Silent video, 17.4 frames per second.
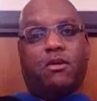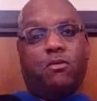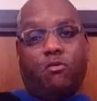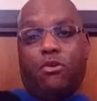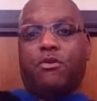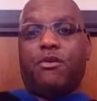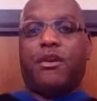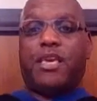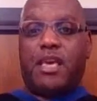
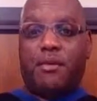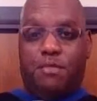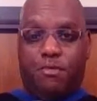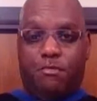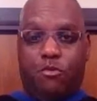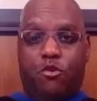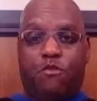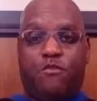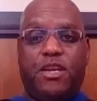we're going to keep it
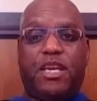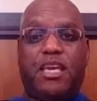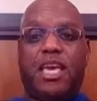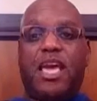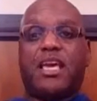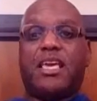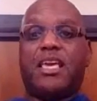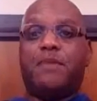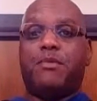moving
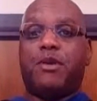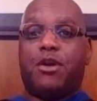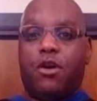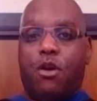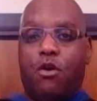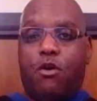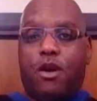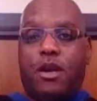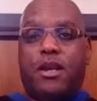and keep it
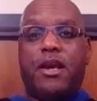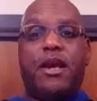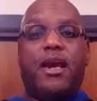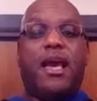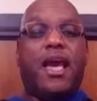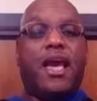going